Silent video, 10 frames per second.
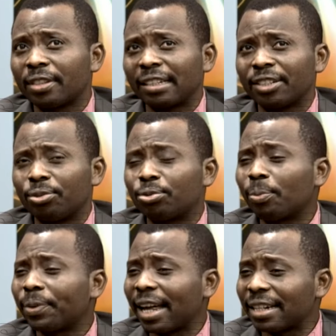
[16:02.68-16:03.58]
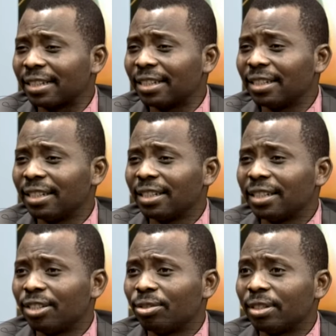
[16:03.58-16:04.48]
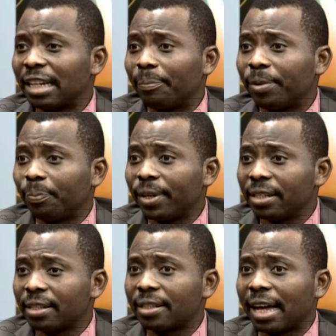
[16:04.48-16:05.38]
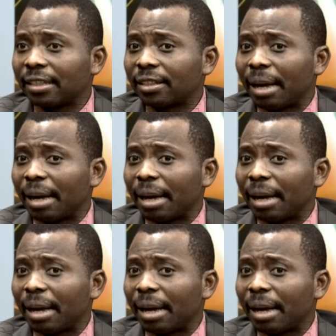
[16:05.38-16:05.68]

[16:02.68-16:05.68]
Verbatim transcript: that is utopian. You know, there are P P Es that,